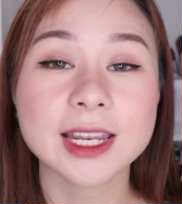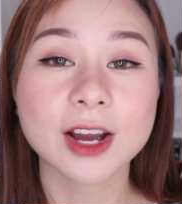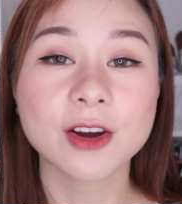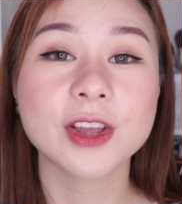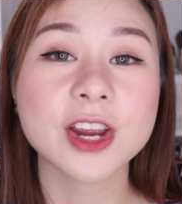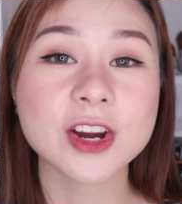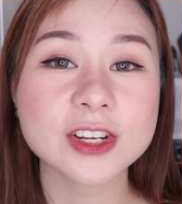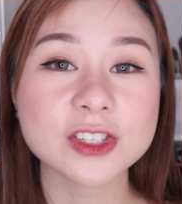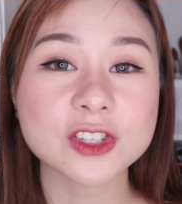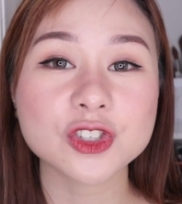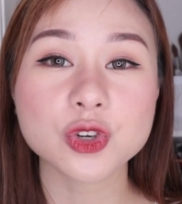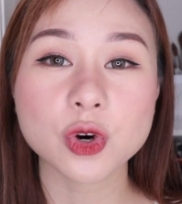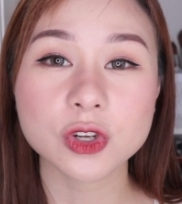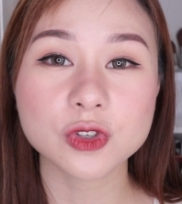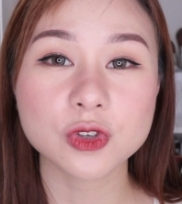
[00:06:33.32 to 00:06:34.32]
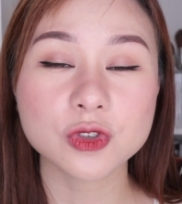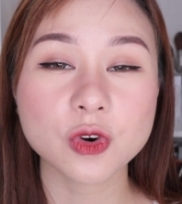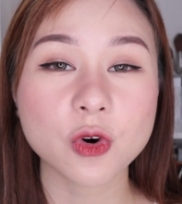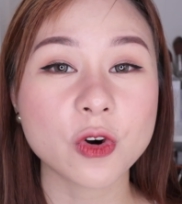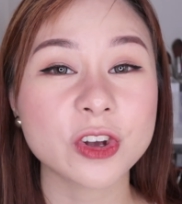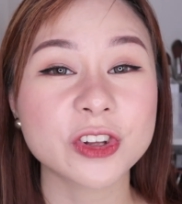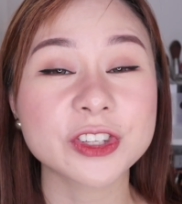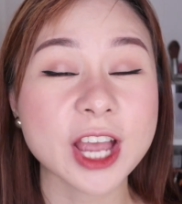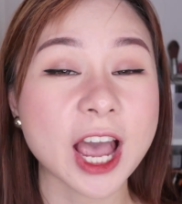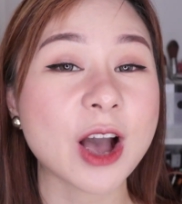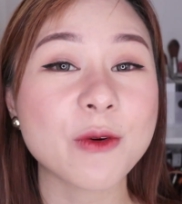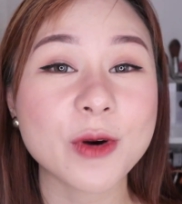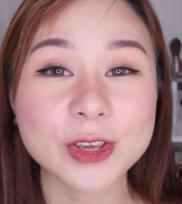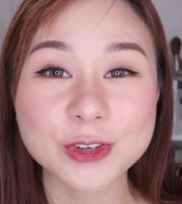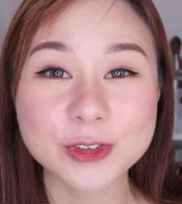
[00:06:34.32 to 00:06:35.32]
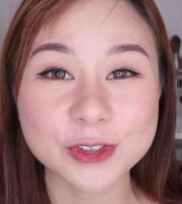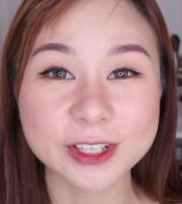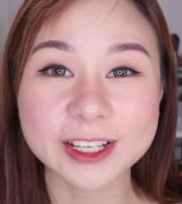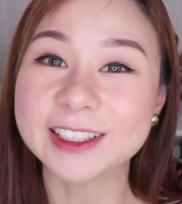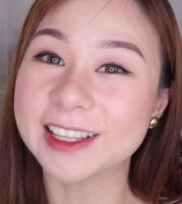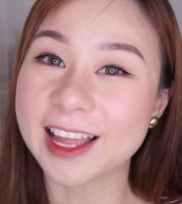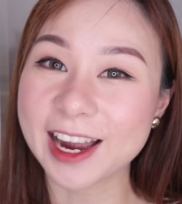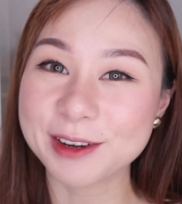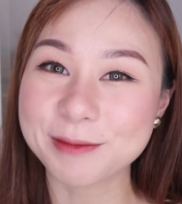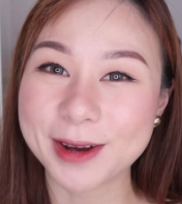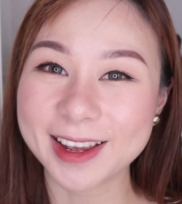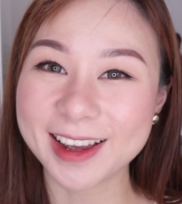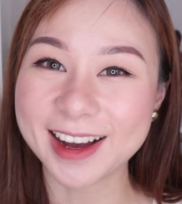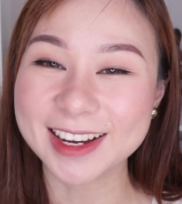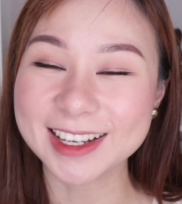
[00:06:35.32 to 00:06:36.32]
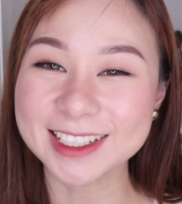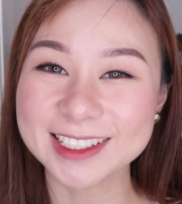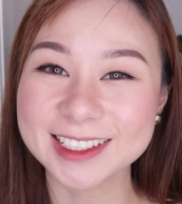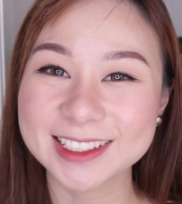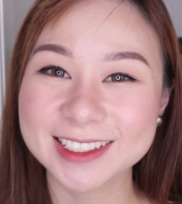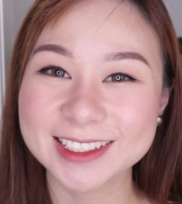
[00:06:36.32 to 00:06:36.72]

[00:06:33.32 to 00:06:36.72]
now here's a short tutorial on how I usually line my eyes.